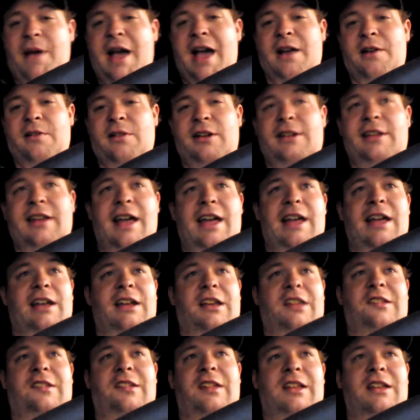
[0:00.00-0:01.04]
battery
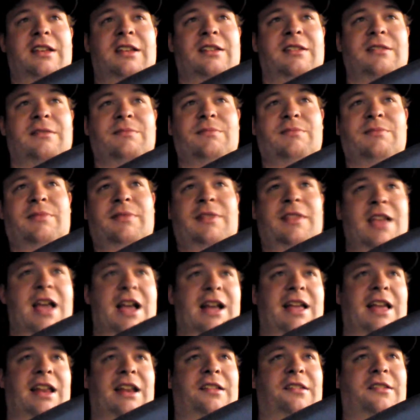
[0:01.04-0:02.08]
tanks and
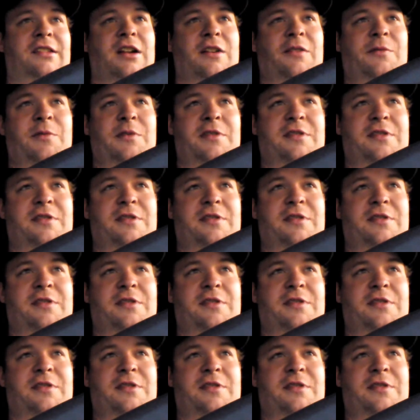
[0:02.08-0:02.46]
that kind of stuff,